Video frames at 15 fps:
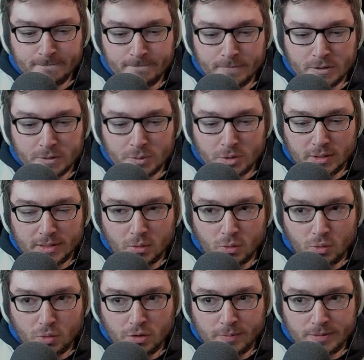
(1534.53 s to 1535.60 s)
So we've got to kill
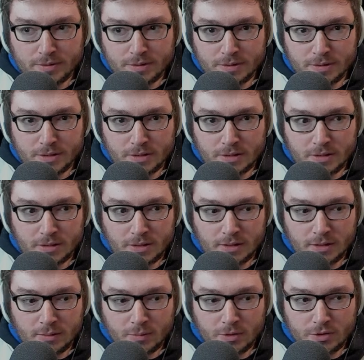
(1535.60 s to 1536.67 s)
all the monsters here,
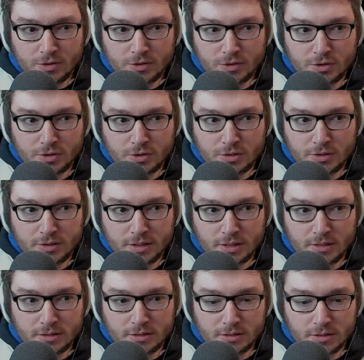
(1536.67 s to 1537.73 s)
and then we should
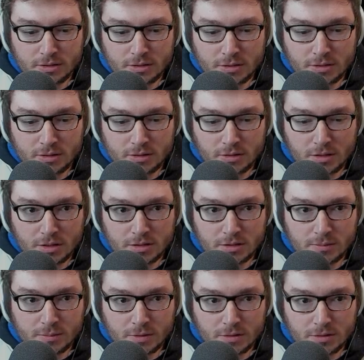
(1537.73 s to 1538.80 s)
get the
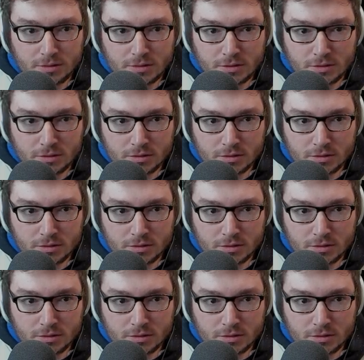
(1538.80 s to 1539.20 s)
last boss.